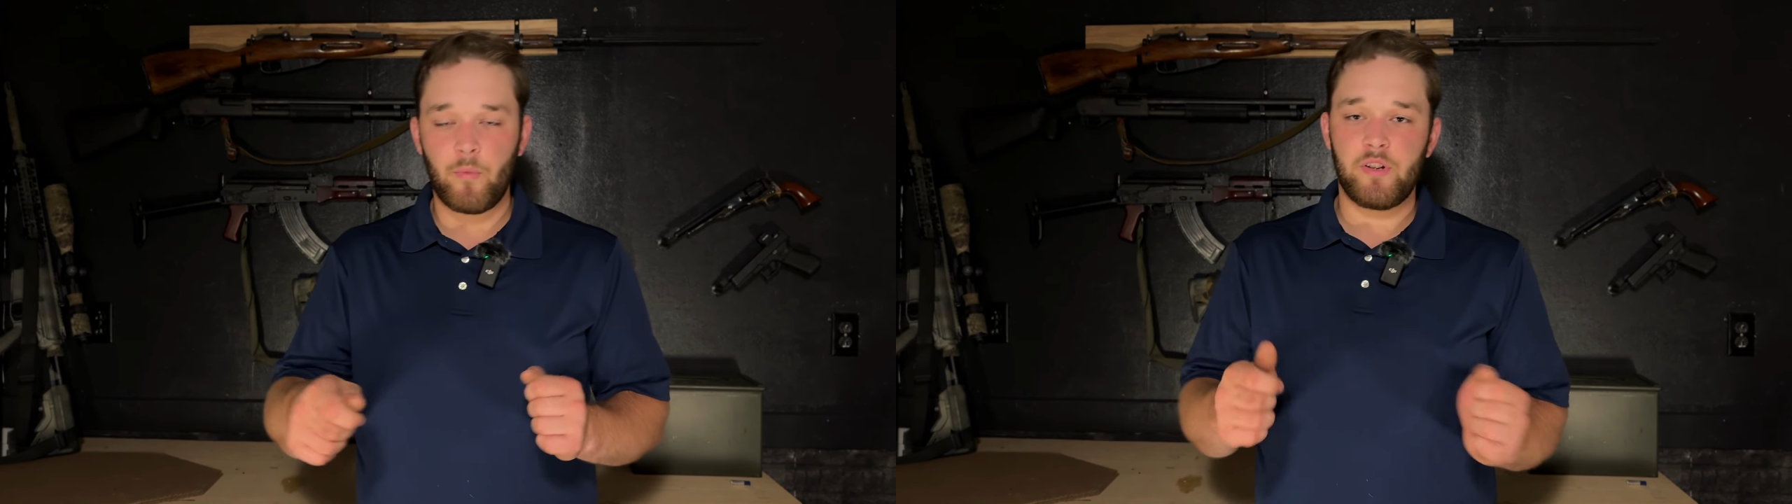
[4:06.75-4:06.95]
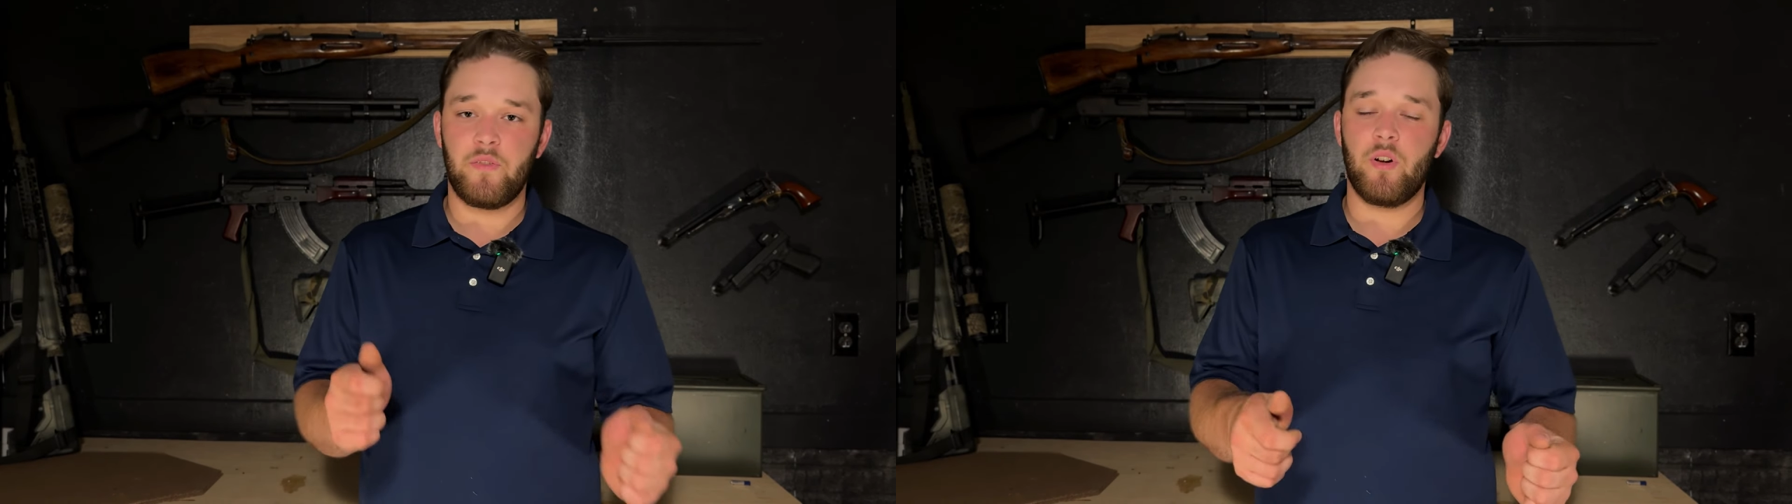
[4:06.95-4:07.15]

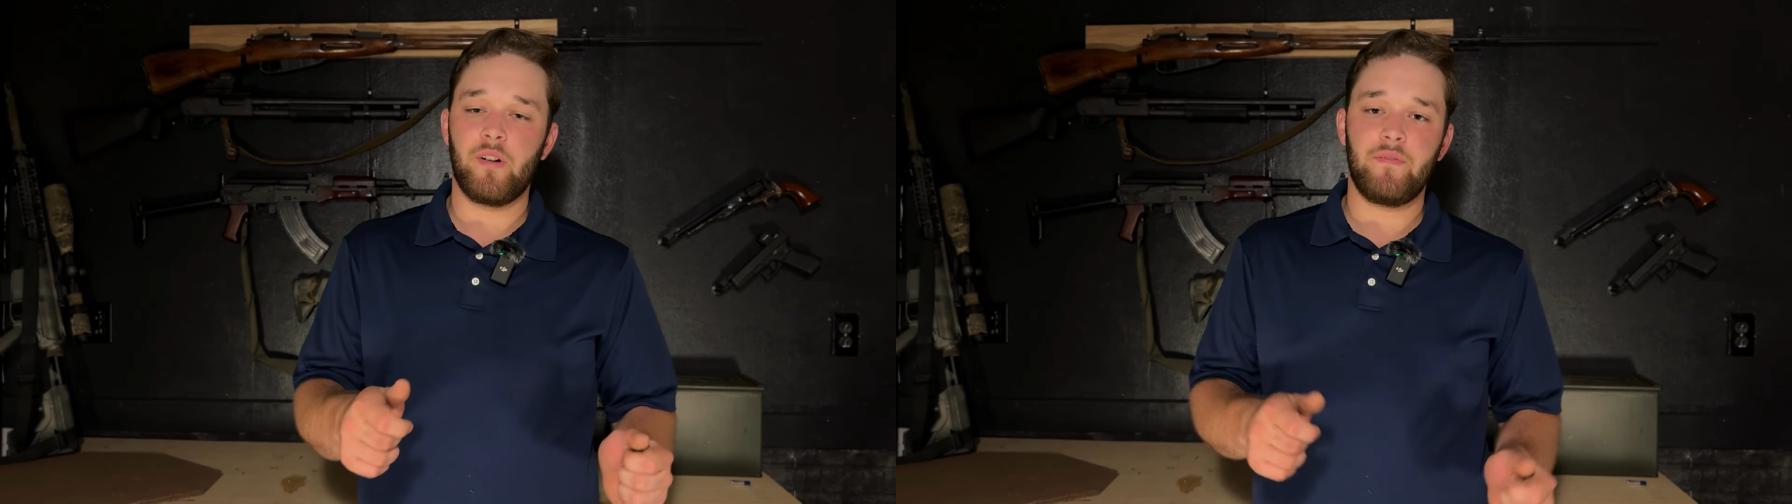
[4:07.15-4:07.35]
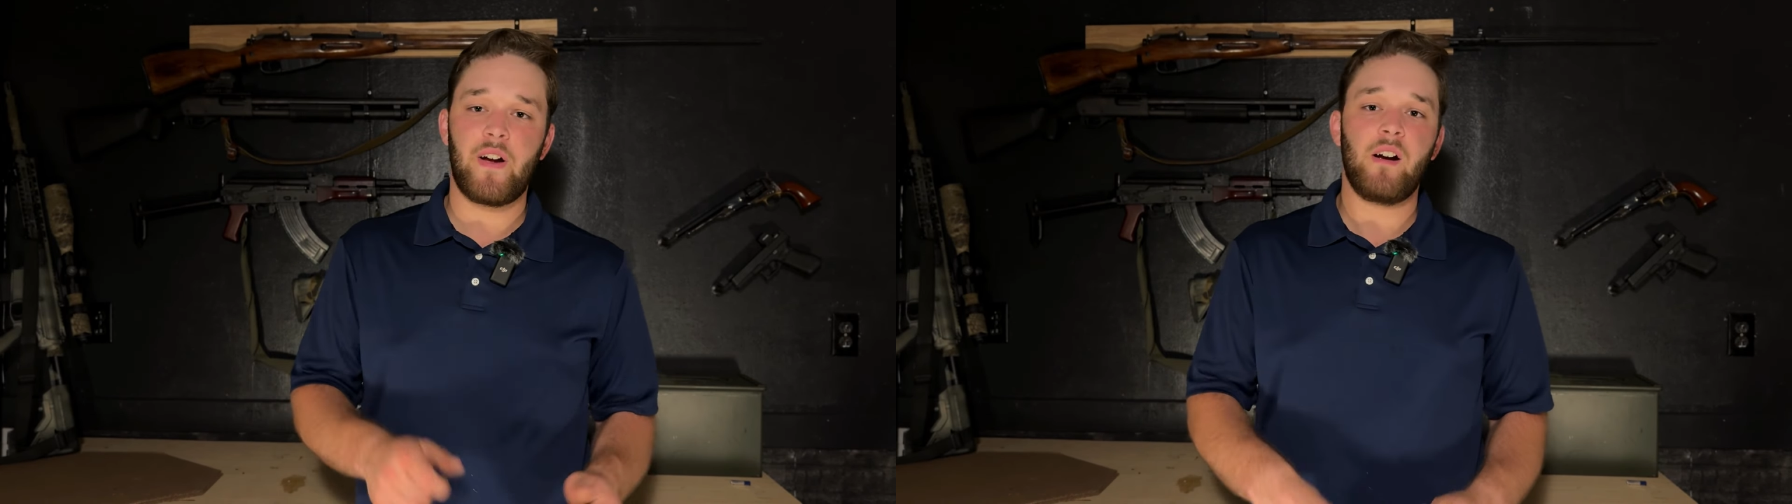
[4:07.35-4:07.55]
which if you own
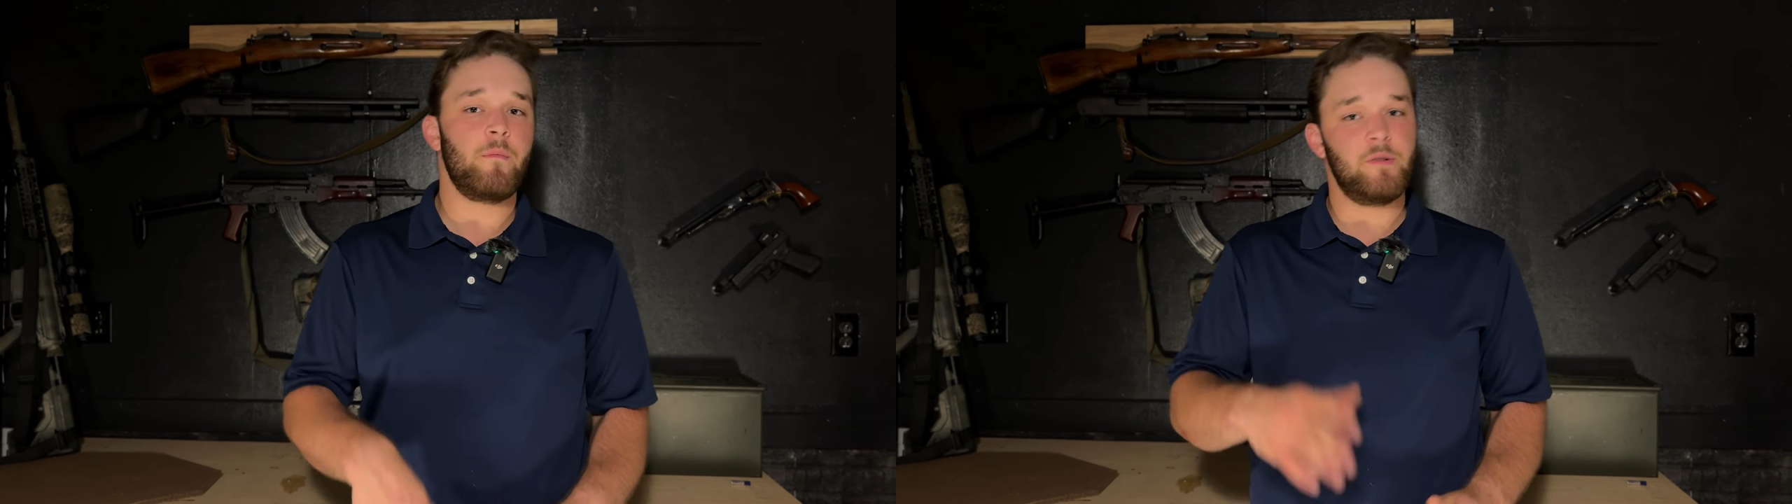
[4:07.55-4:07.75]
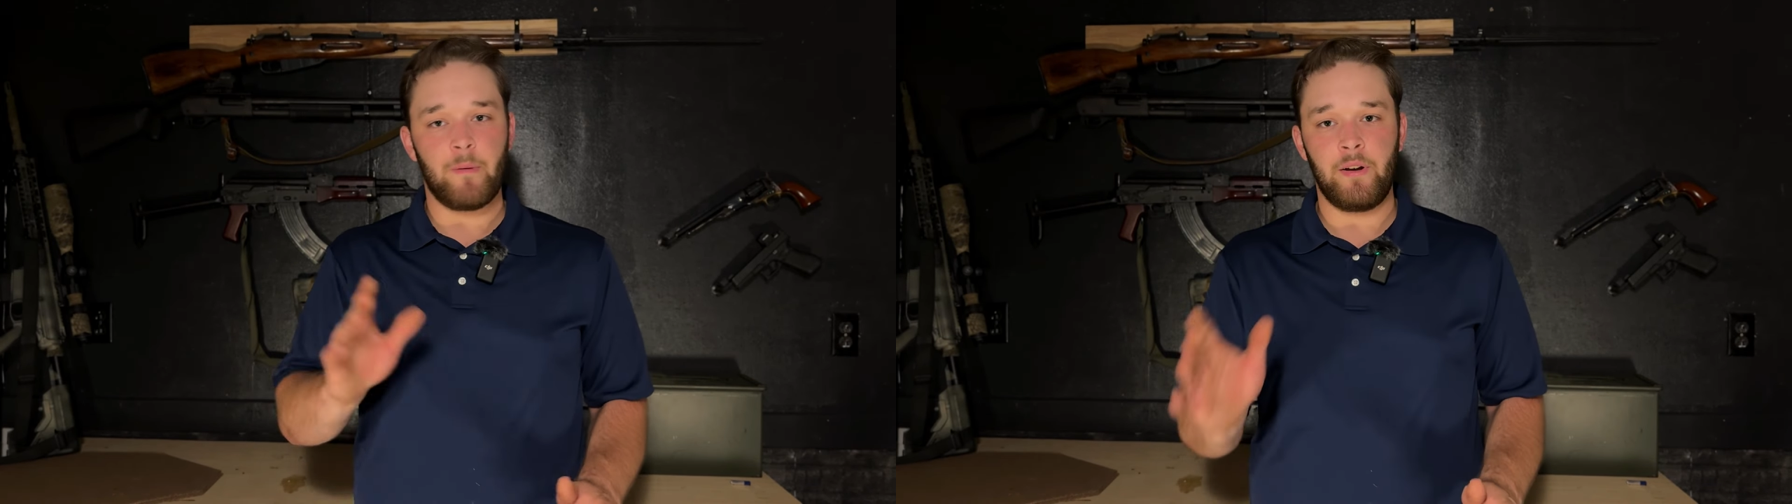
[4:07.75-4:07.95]
a firearm,
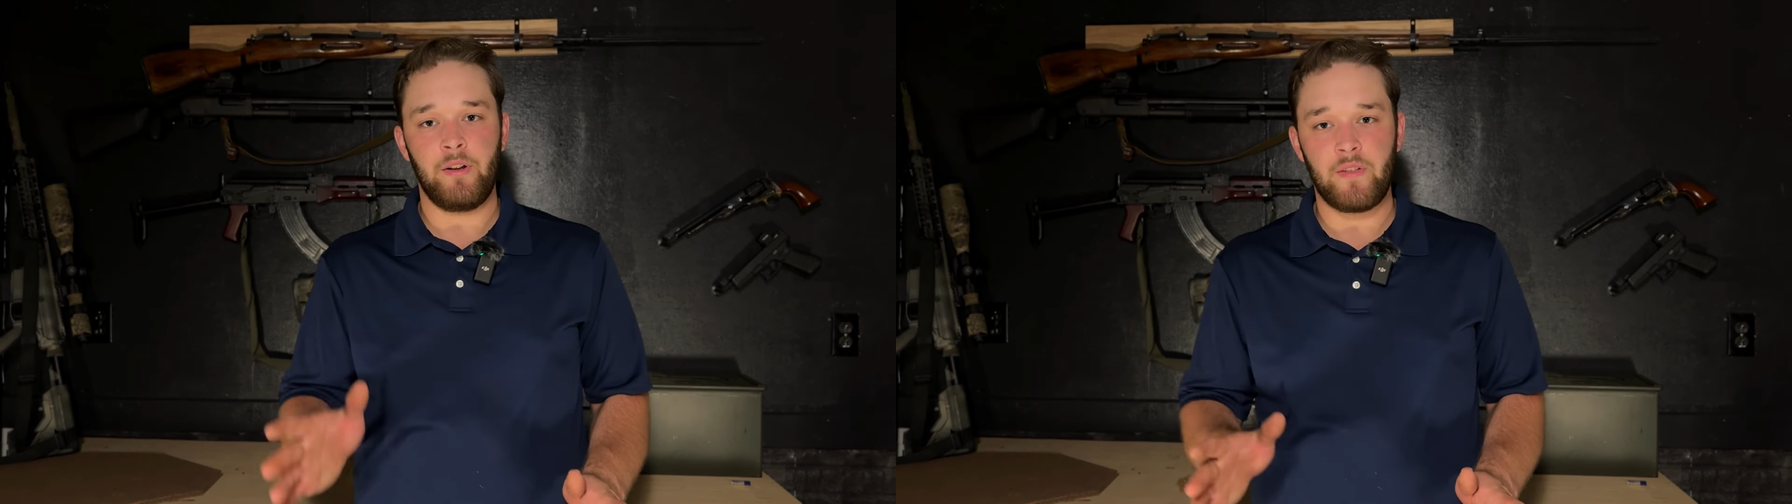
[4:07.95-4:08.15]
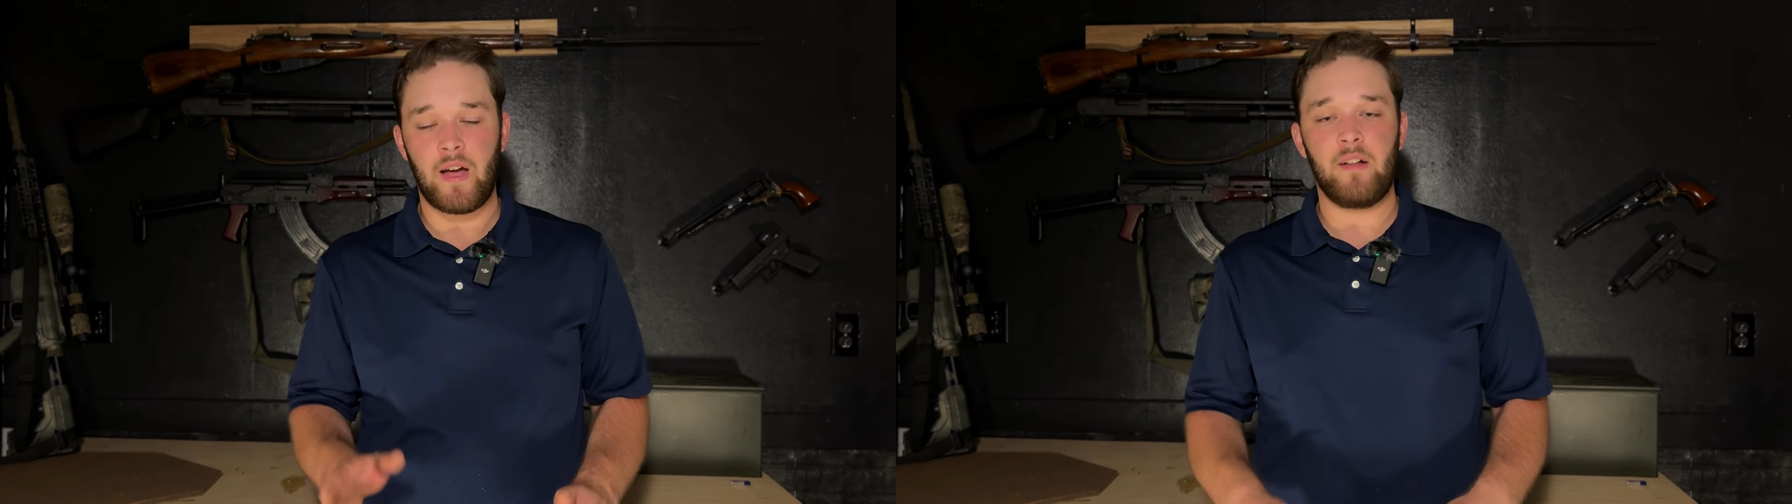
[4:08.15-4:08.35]
you should be able to
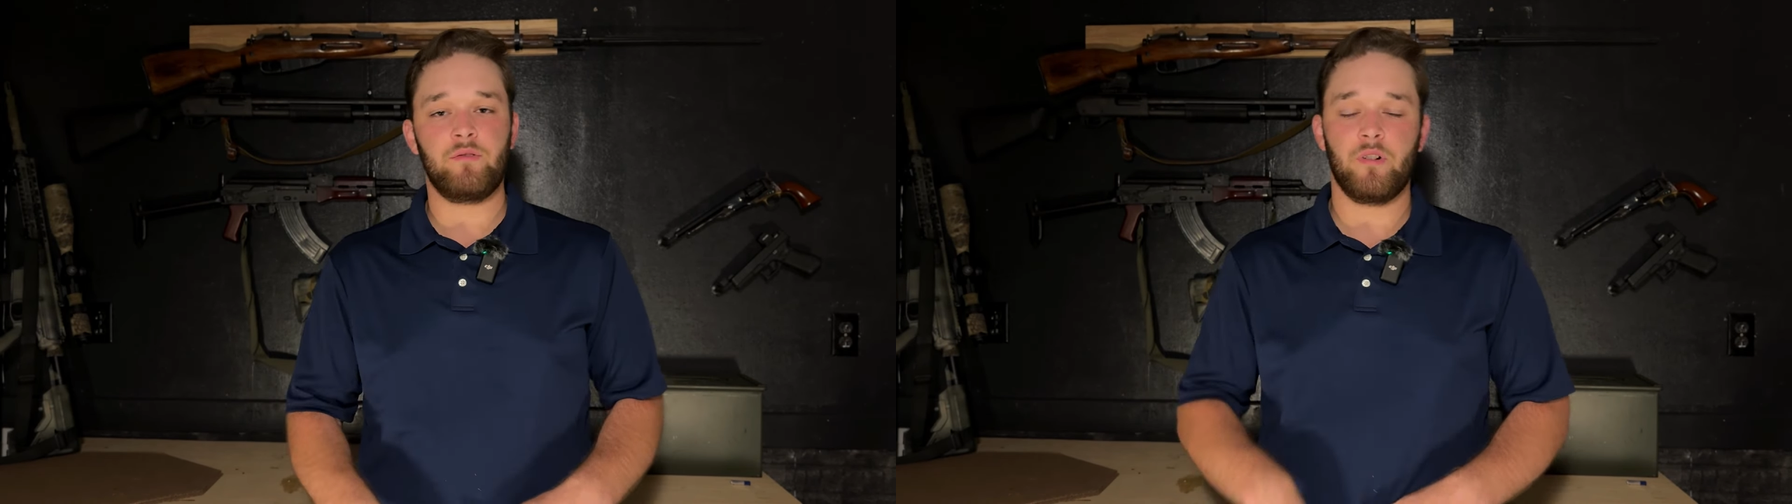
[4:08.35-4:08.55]
do that.